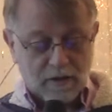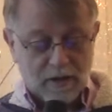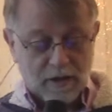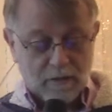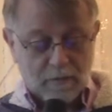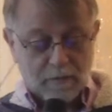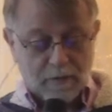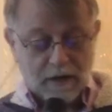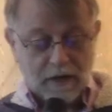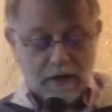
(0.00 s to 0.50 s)

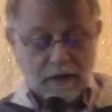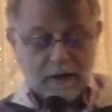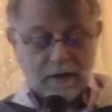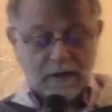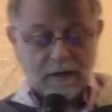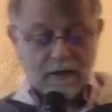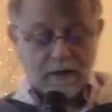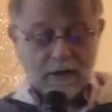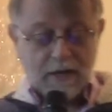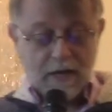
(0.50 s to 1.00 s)
can be.
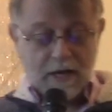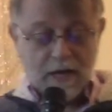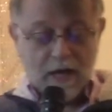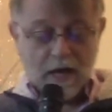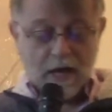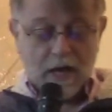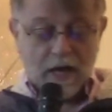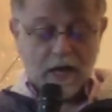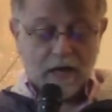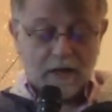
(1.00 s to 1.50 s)

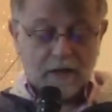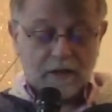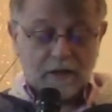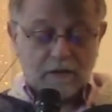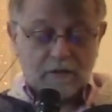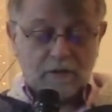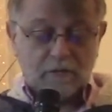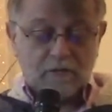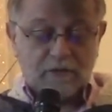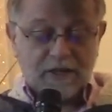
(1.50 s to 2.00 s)
Uh,
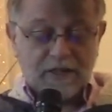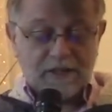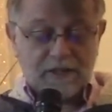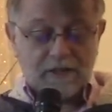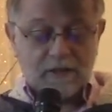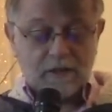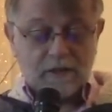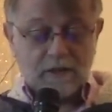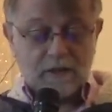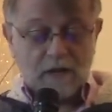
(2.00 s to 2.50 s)
they're
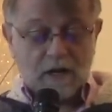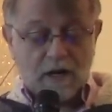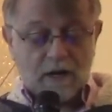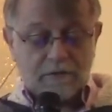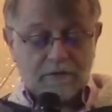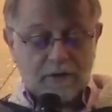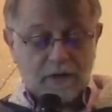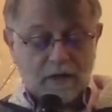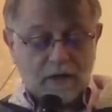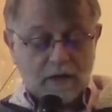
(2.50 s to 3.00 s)
invested,
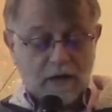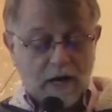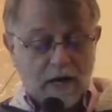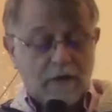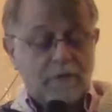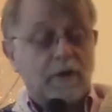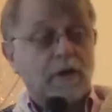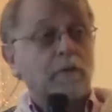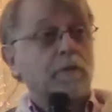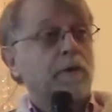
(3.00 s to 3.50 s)
often
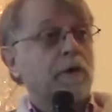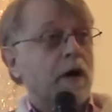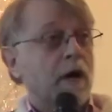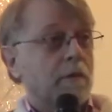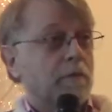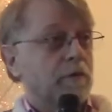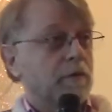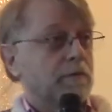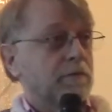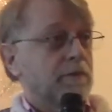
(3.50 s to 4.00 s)
having
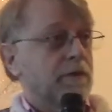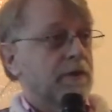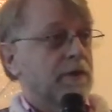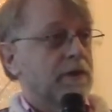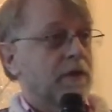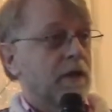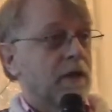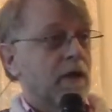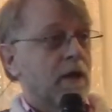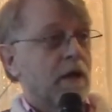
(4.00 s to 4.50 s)

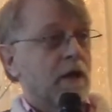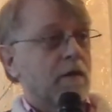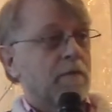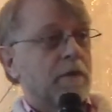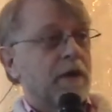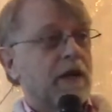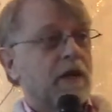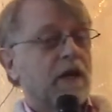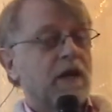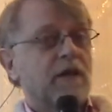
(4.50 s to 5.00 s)
problems,
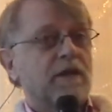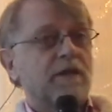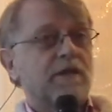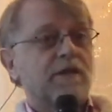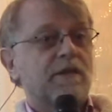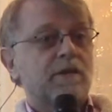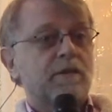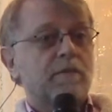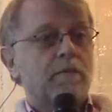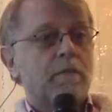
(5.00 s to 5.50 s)

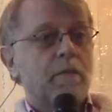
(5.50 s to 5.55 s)
because